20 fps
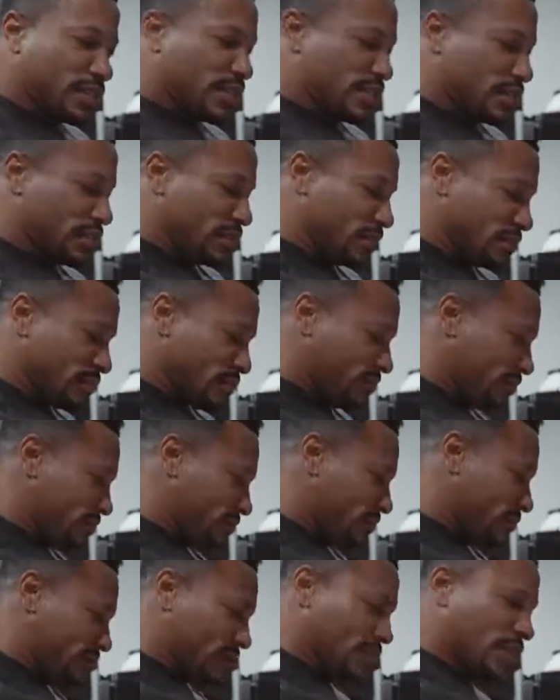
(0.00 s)
and
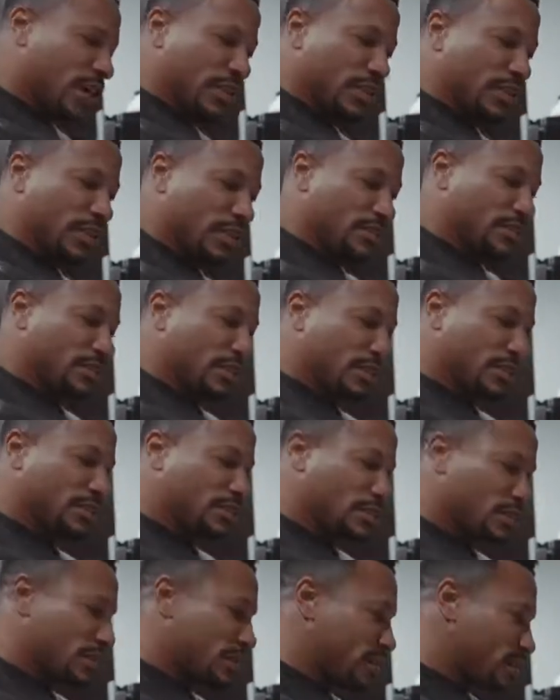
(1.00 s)
hurry up and get
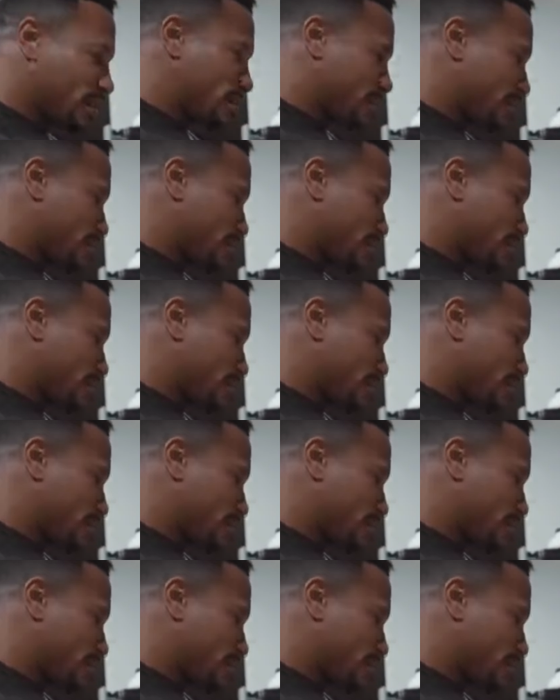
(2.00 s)
to work.